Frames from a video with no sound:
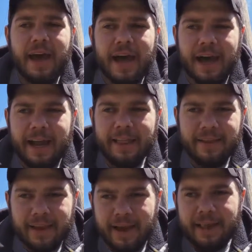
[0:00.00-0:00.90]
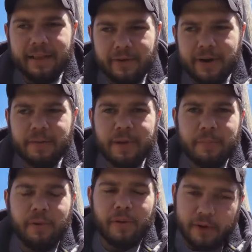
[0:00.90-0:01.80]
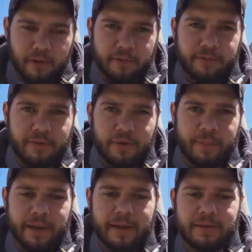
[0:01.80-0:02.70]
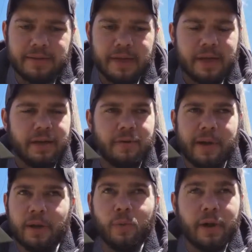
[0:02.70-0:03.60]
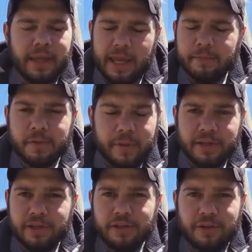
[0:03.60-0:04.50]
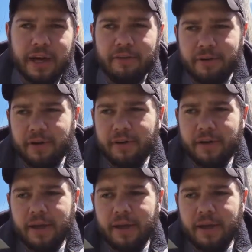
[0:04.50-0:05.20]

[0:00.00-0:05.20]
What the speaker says: highly recommend pulling over 50 pounds, no matter what game species you're after.